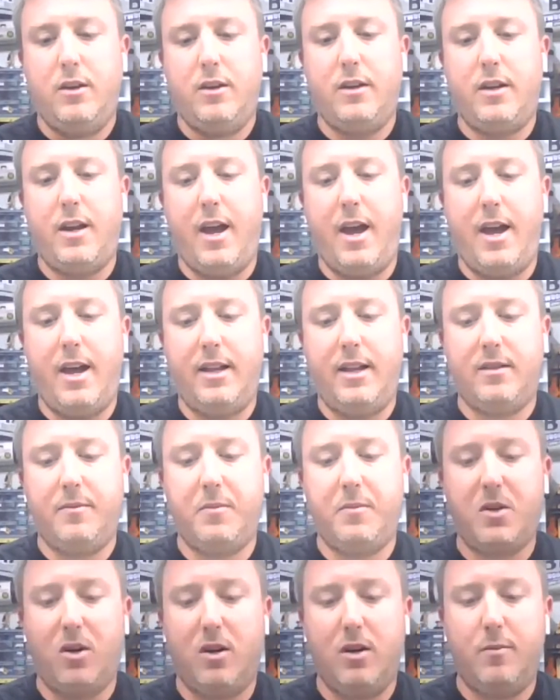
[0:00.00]
you're gonna add
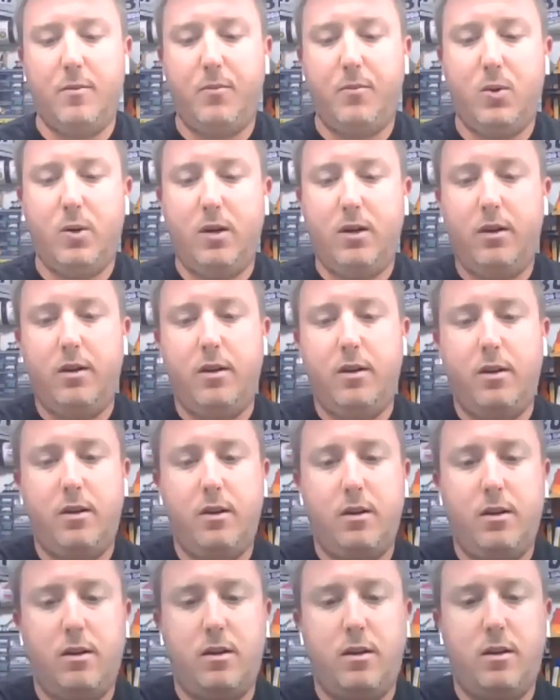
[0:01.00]
some cardboard,
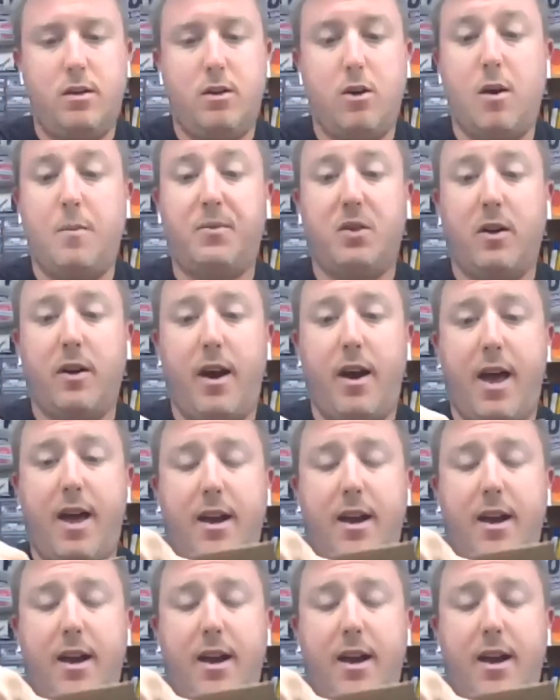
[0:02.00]
or I'm sorry,